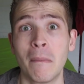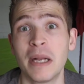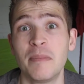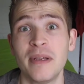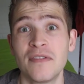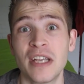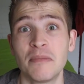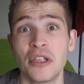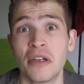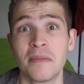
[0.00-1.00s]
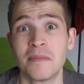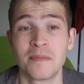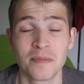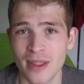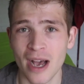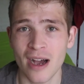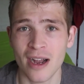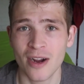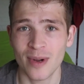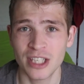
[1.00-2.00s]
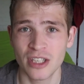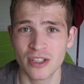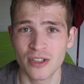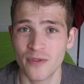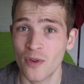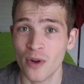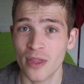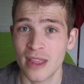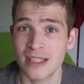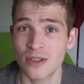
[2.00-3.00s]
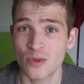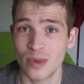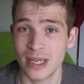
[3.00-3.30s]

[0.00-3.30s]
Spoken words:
Pet peeveception. The questions for this